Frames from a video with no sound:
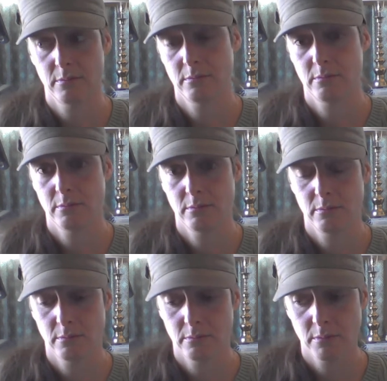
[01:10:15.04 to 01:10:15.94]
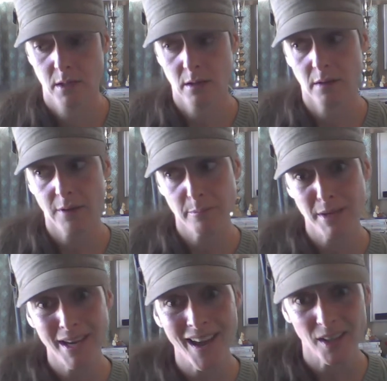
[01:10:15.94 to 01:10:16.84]
Exactly. If I'm
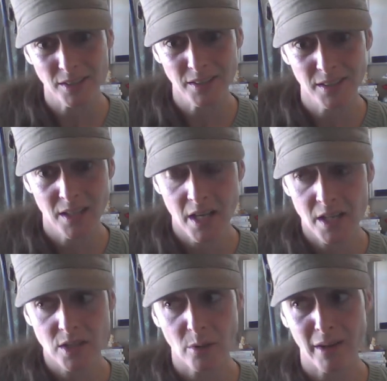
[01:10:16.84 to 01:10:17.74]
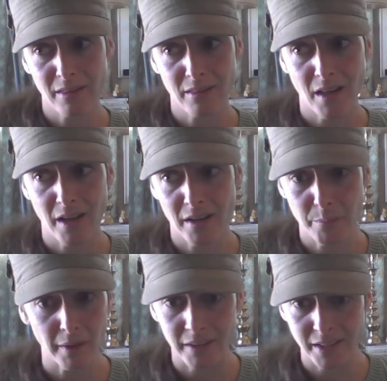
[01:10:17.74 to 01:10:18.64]
being held to a, an
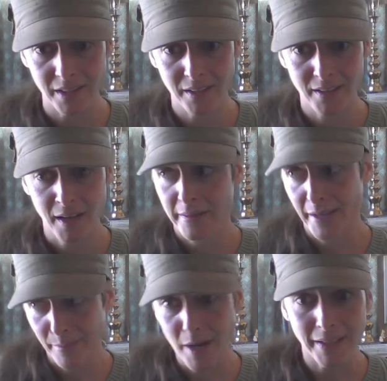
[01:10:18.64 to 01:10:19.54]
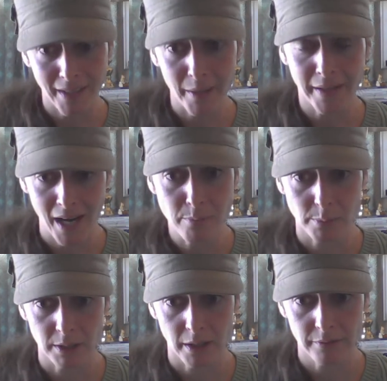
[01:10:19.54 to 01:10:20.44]
ability that I'm not ca
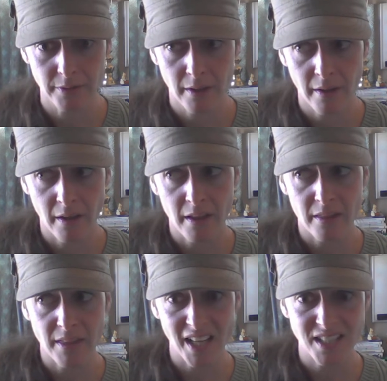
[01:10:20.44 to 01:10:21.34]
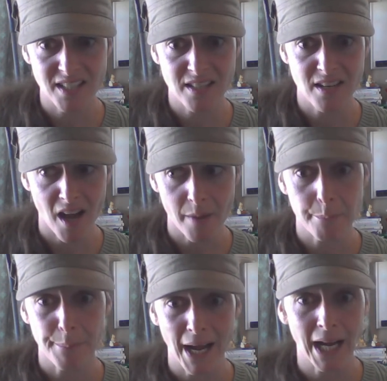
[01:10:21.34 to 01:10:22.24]
capable of, that's not
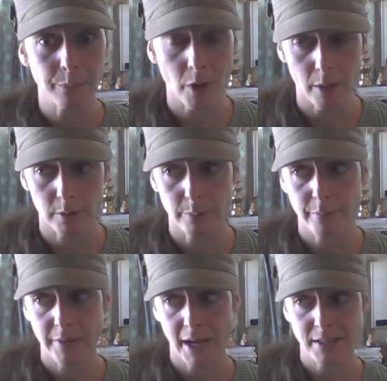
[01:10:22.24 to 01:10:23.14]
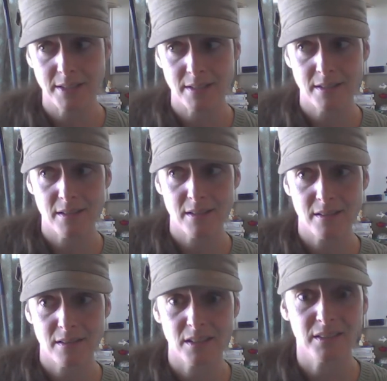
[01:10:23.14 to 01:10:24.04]
my problem. That's
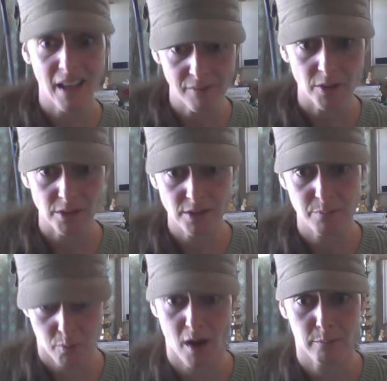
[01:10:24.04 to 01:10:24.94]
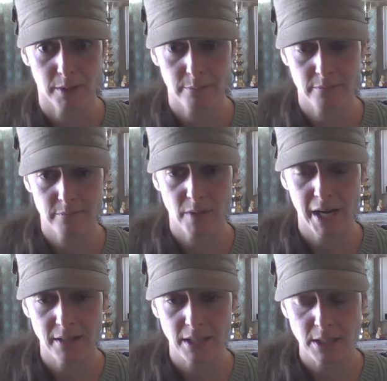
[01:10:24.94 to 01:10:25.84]
the level's problem,
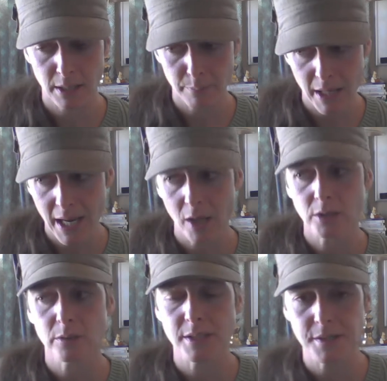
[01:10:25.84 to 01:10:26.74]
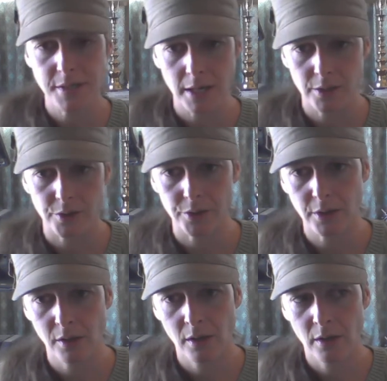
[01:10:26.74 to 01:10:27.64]
right? That's like being held to a standard
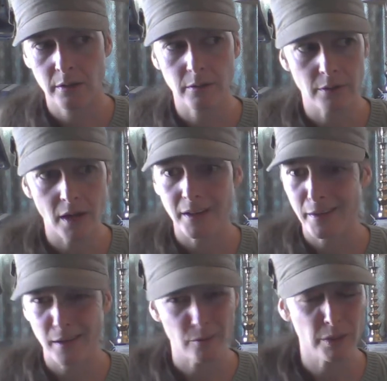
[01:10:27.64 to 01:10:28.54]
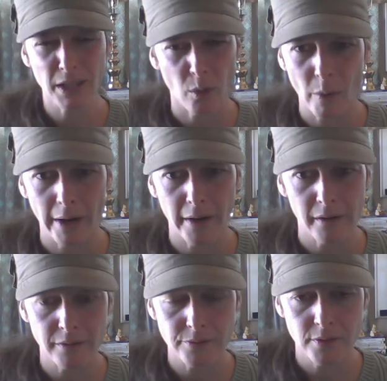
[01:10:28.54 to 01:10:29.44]
that you're not really aware
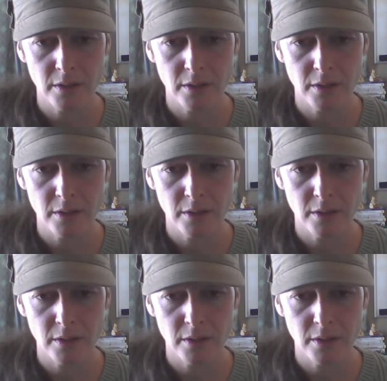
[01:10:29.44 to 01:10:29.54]
of.